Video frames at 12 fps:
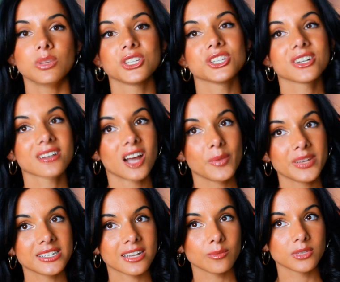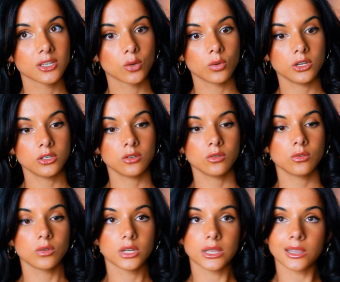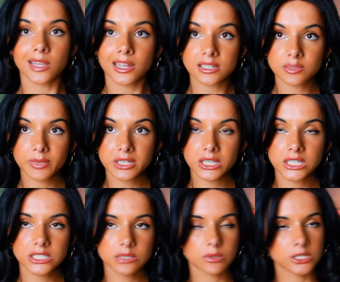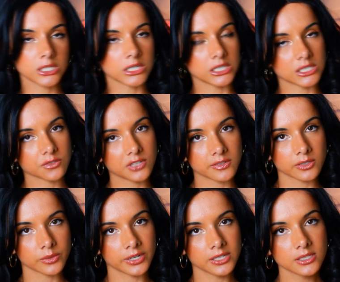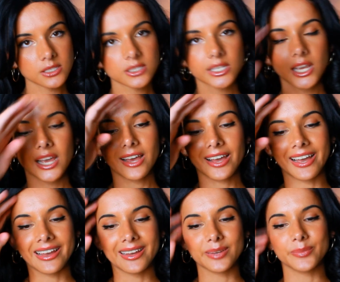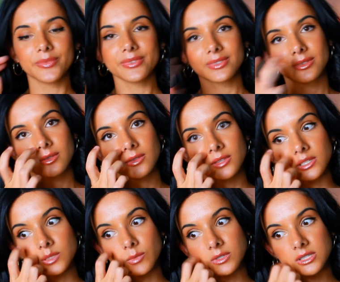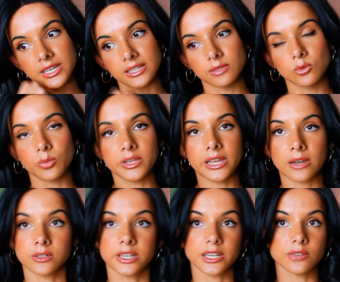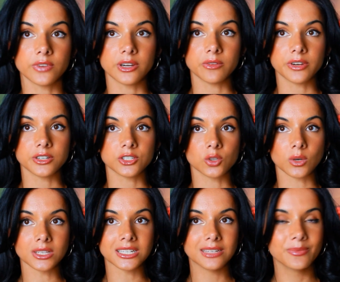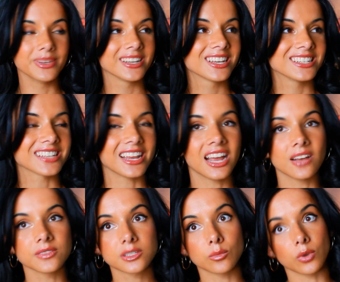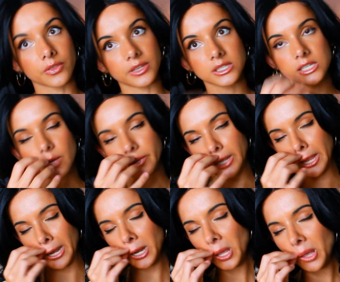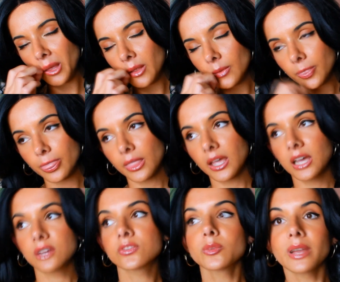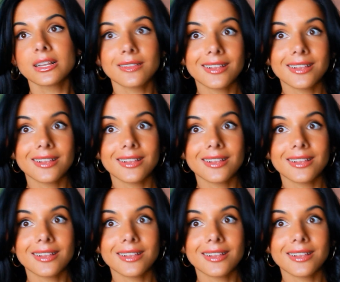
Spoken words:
Be sure to comment down below what you liked in my closet, what your least favorite was. This most likely will be outdated very, very shortly because I have some more things coming in for my